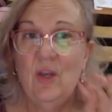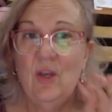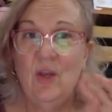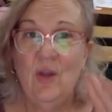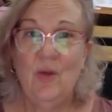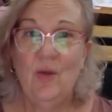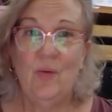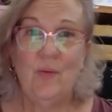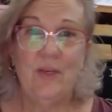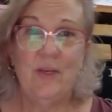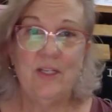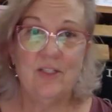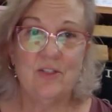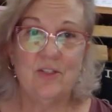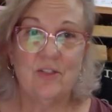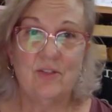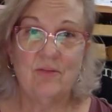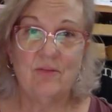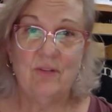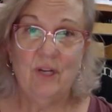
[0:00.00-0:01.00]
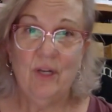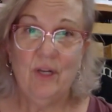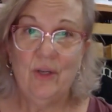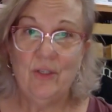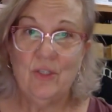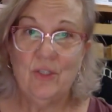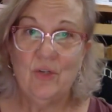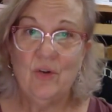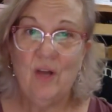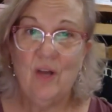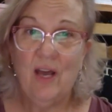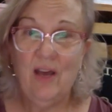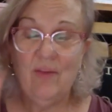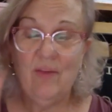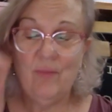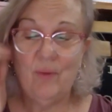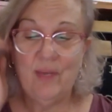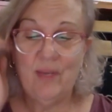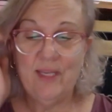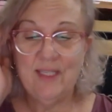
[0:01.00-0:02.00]
which,
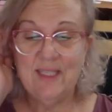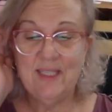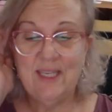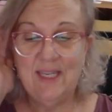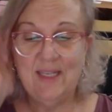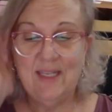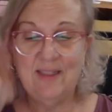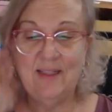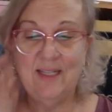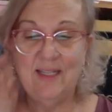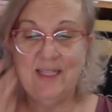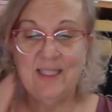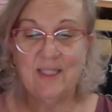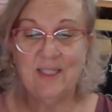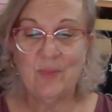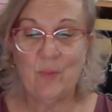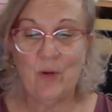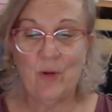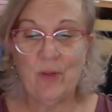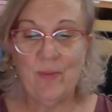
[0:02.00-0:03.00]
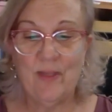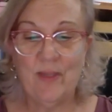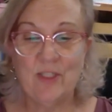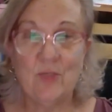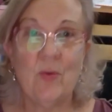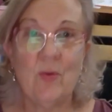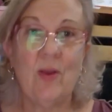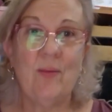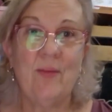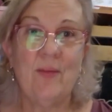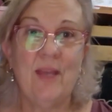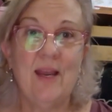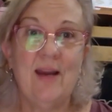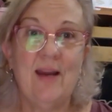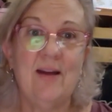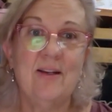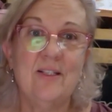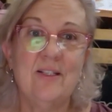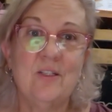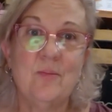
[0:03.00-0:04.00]
2.5 weeks in, that's pretty much where we
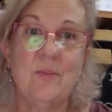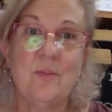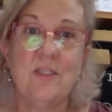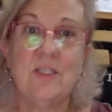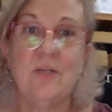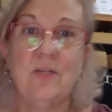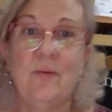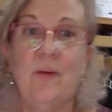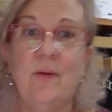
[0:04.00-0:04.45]
are, especially when